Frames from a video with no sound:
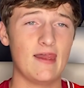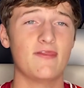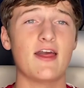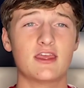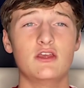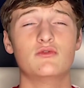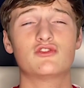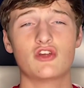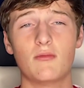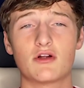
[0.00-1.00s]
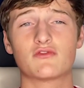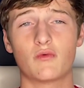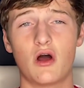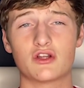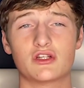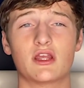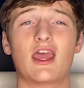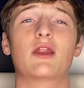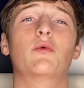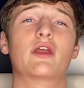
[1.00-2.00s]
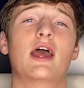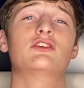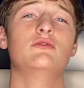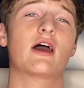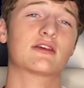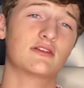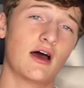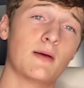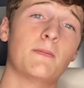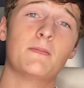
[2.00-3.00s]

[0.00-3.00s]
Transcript: Thank you so much for watching, and we'll catch you next time.